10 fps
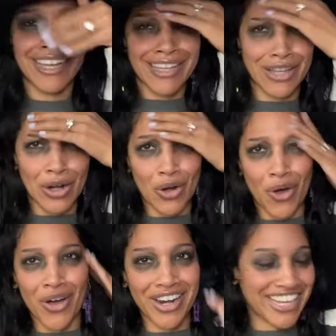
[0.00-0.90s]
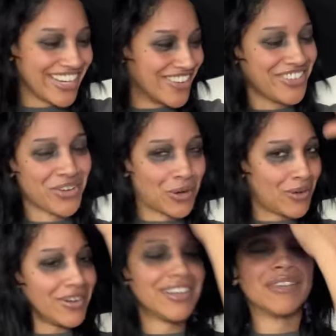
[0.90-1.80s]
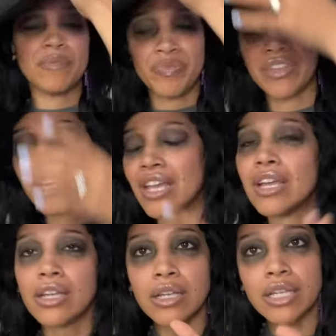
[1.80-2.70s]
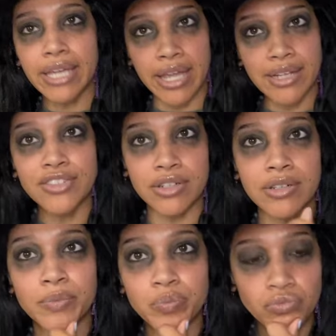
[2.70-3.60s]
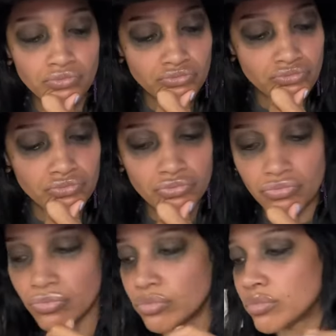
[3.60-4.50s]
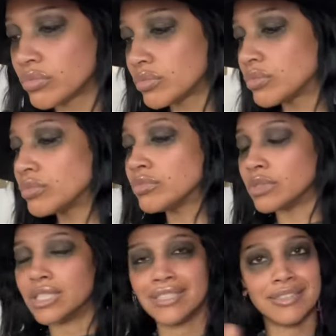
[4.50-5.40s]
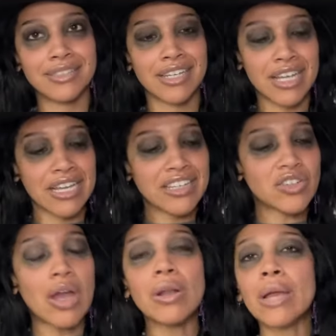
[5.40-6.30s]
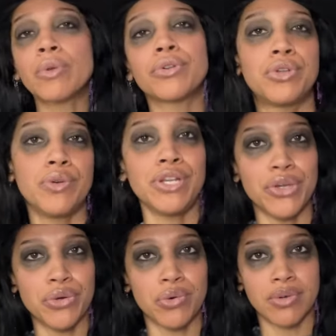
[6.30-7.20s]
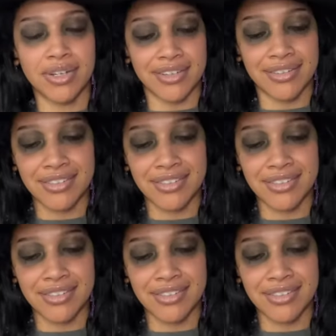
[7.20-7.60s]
The Lord, he knows the quote. Cancer. So I don't like what they're doing to you.